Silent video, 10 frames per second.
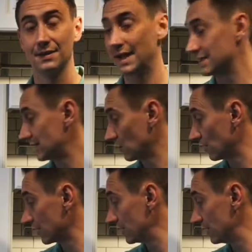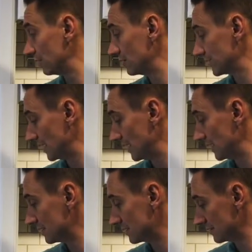the last thing we're gonna use
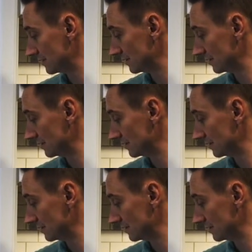is,